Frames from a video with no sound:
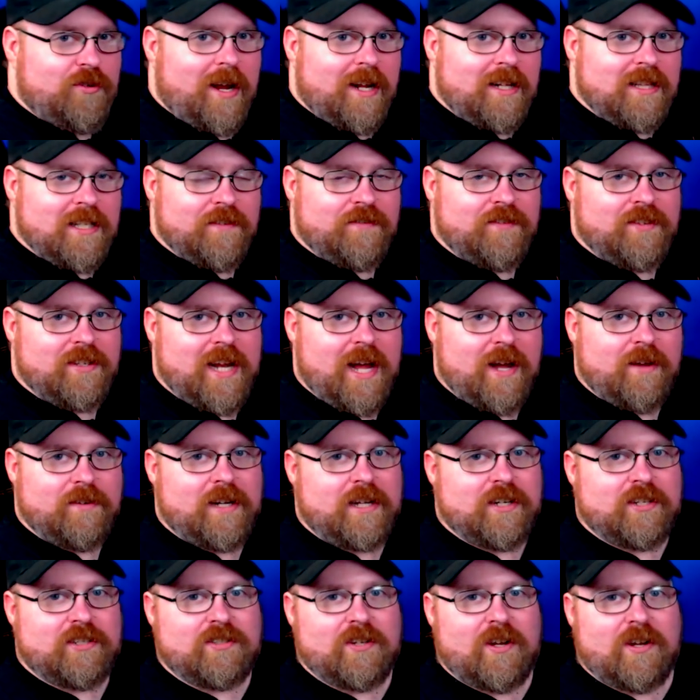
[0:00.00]
and lift it out, and I
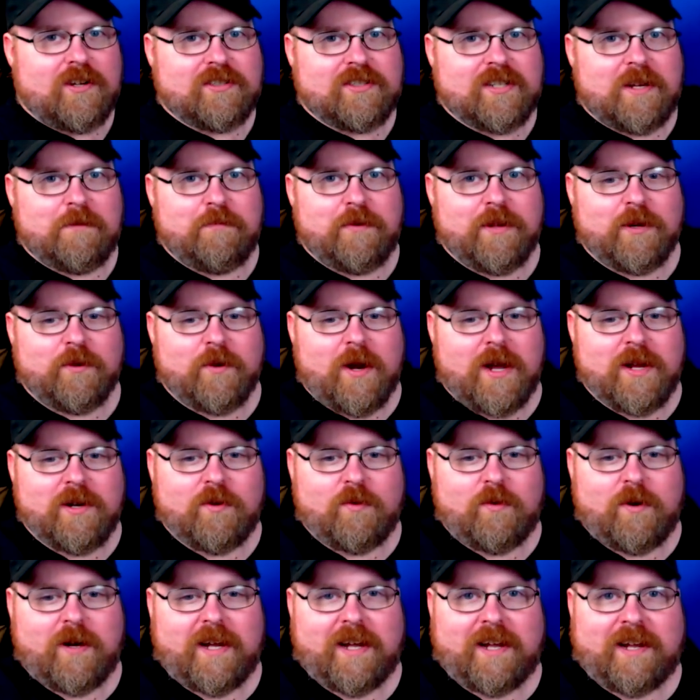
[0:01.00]
saw something right
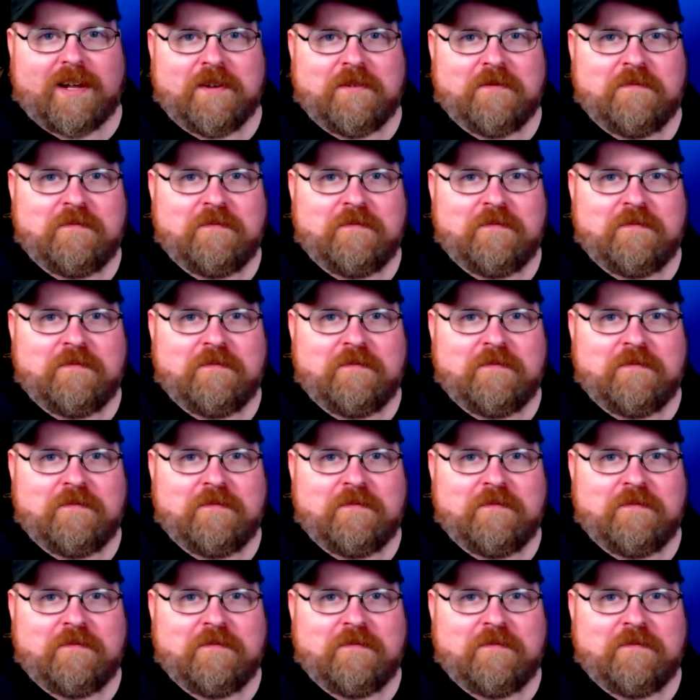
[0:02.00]
away.